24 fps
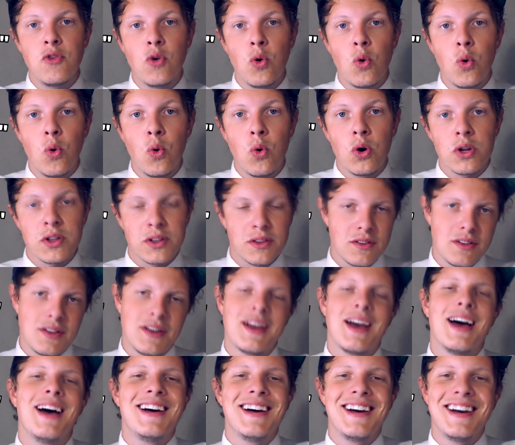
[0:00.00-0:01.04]

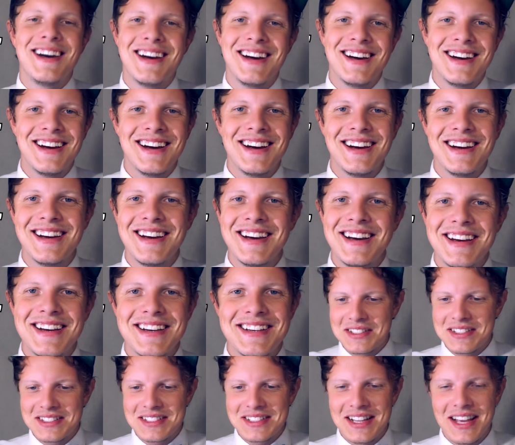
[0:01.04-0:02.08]
Våt.
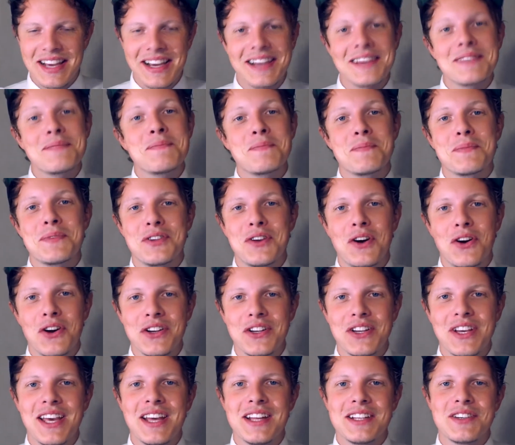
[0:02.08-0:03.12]
It's like I'm
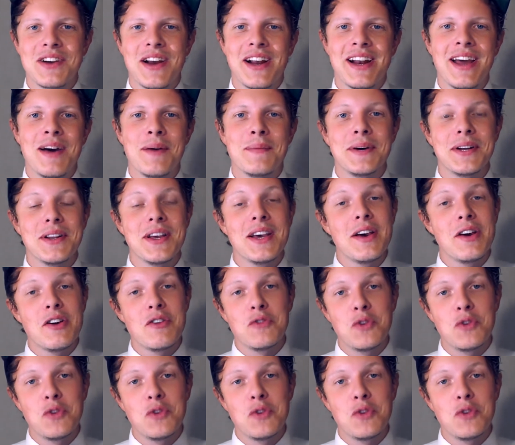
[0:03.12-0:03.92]
talking to kids right now, but